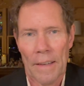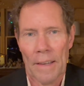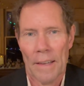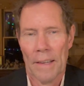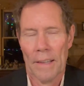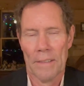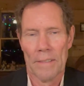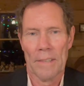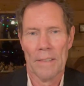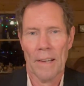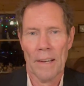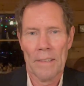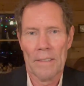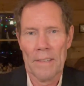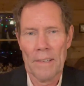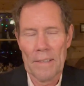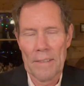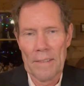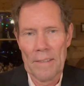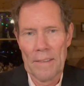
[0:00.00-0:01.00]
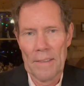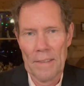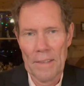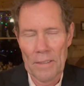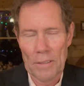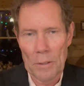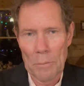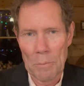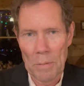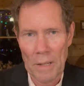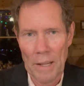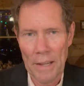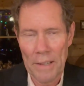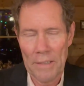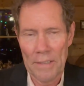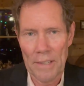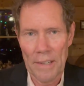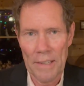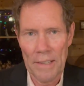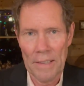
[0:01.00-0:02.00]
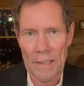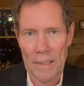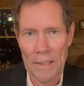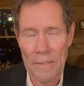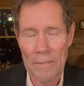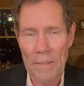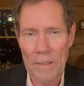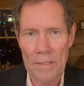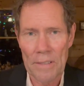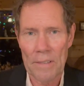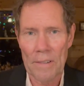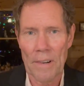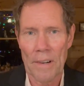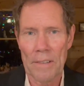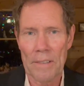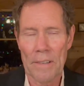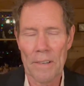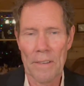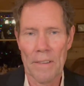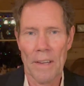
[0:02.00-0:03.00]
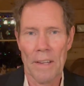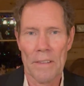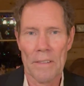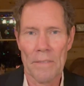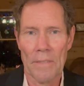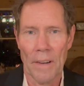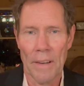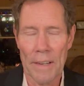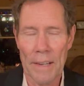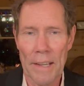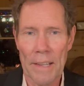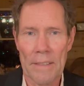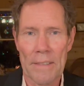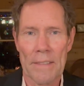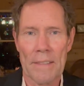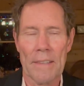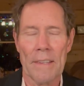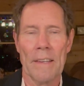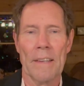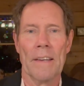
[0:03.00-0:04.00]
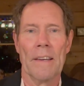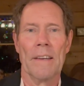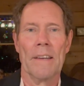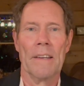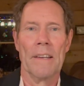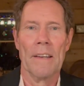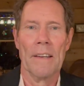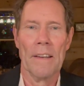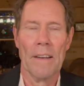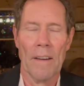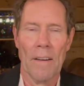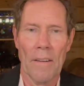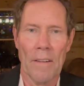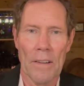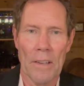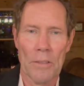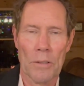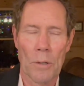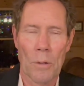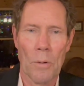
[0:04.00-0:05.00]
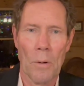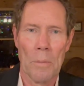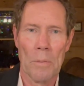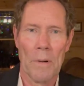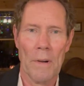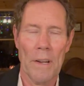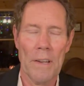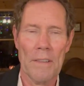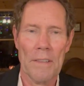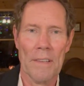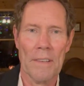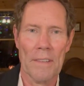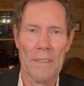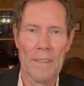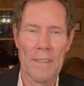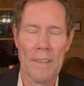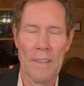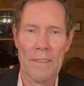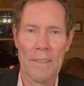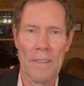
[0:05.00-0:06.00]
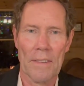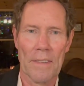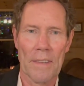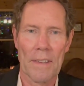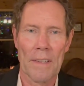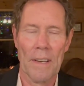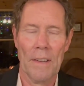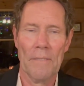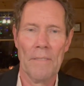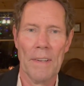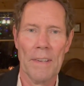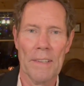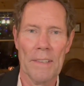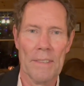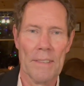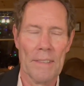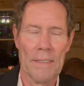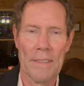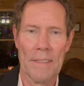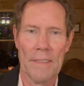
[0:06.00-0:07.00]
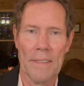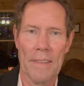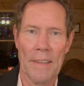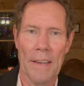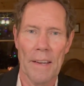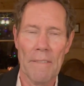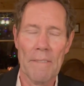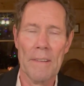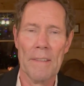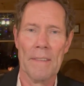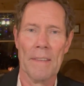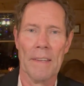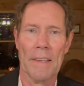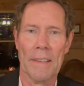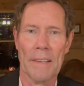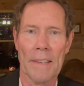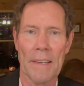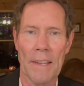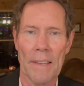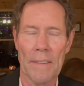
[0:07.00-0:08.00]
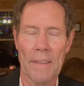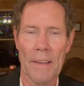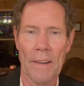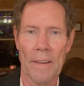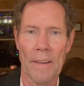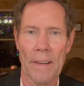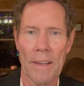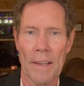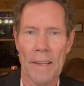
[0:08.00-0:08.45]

It's not just the supply chain, the infrastructure that's financed, it's the corporations, it's the companies, it's everything in there.